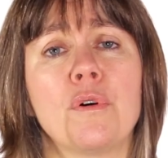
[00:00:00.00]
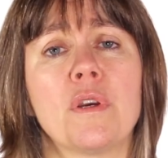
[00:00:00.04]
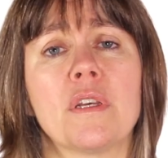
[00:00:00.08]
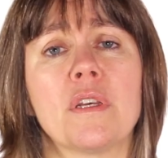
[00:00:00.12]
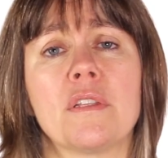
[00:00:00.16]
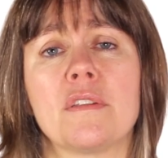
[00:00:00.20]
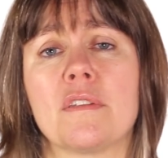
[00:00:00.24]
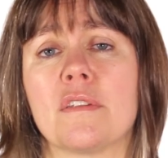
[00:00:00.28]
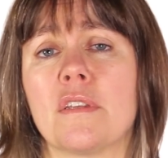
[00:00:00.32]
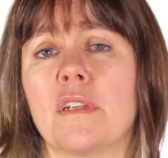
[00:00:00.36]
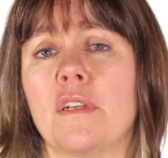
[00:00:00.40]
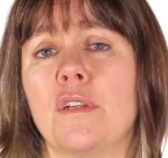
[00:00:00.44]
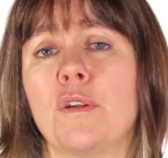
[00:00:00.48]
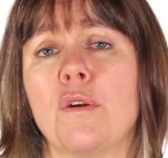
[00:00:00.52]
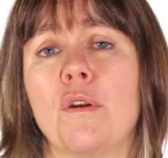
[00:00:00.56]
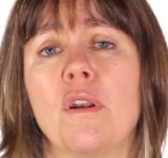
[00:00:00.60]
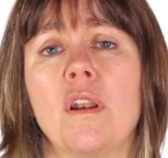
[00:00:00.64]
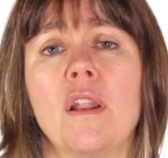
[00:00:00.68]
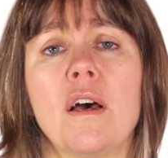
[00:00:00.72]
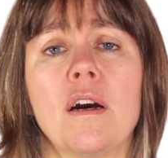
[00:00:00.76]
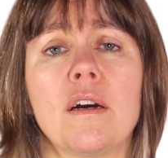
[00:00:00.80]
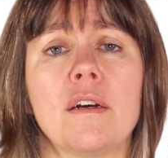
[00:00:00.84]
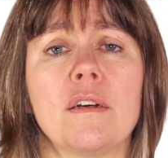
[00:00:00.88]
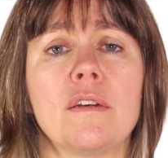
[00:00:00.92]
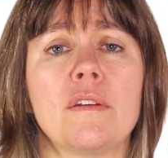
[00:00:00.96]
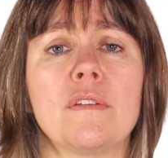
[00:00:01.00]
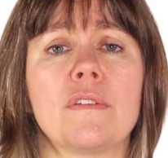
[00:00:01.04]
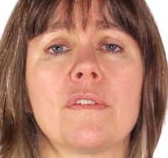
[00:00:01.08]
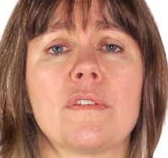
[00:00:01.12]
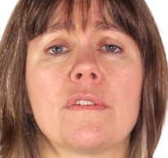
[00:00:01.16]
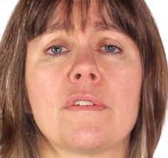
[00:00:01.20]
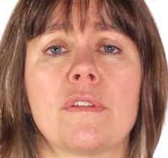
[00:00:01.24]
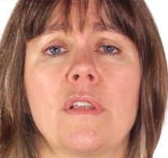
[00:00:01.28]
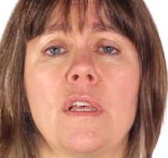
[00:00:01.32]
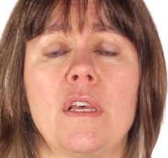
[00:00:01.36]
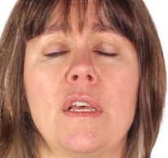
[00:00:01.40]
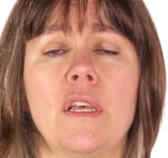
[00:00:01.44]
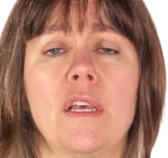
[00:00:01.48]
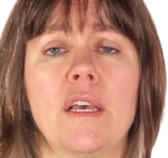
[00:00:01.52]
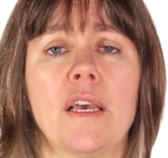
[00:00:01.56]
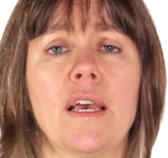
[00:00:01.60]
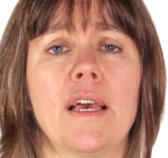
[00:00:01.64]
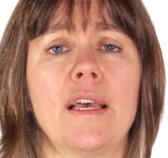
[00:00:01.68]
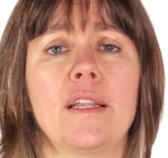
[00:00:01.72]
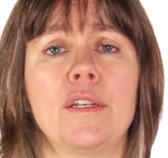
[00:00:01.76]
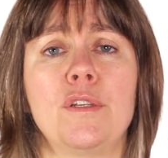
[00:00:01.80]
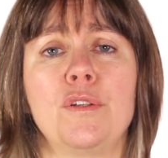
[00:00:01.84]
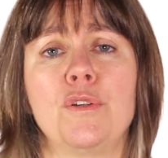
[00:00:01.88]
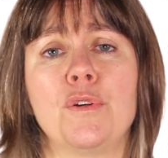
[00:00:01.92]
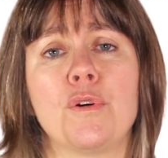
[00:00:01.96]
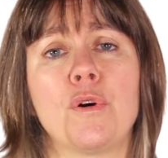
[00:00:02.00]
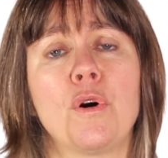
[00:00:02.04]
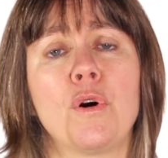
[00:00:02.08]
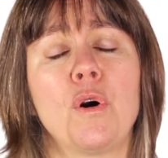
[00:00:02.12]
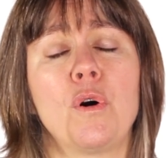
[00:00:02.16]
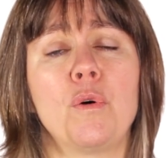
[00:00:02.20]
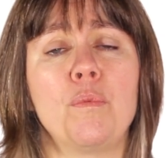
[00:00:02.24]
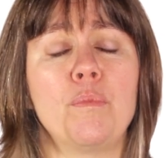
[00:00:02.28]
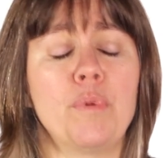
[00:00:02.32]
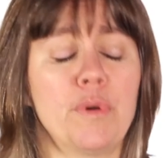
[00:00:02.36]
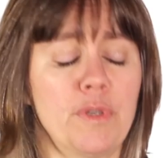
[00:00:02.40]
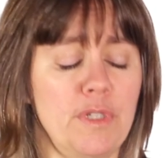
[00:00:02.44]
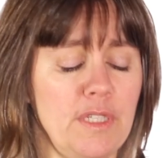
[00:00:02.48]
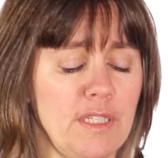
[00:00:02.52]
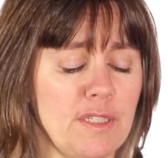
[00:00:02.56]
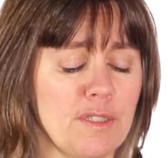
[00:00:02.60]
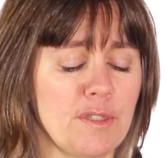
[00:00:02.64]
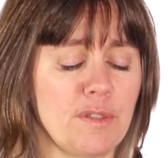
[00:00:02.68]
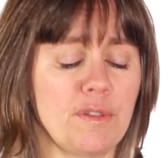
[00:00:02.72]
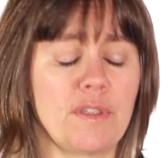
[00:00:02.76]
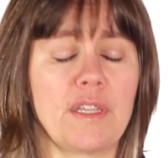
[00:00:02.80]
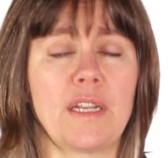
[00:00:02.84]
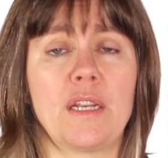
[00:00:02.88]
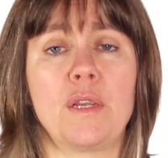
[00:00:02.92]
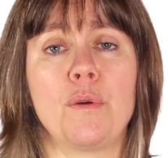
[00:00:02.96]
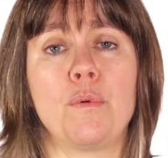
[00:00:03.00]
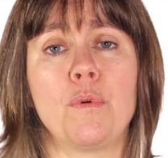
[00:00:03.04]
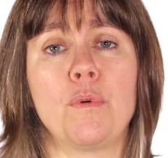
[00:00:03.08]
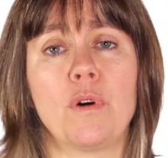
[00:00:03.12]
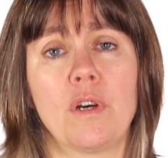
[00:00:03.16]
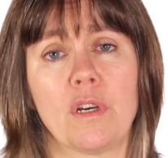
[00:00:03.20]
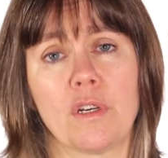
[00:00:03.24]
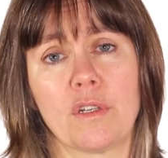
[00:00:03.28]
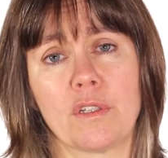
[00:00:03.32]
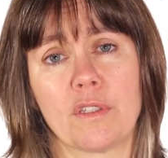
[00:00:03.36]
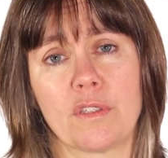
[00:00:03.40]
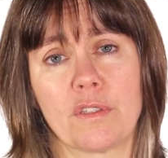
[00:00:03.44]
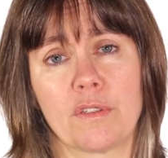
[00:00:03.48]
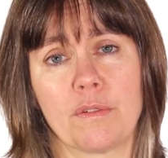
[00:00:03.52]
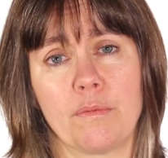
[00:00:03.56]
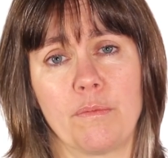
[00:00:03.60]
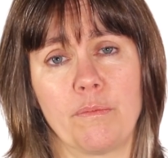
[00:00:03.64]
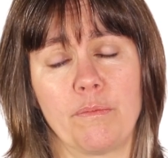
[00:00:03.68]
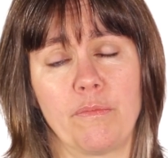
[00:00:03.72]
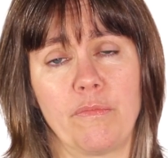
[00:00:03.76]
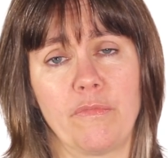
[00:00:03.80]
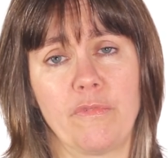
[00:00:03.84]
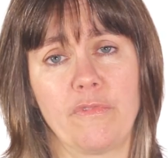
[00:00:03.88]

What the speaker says: organs and your lungs and your whole body so that it works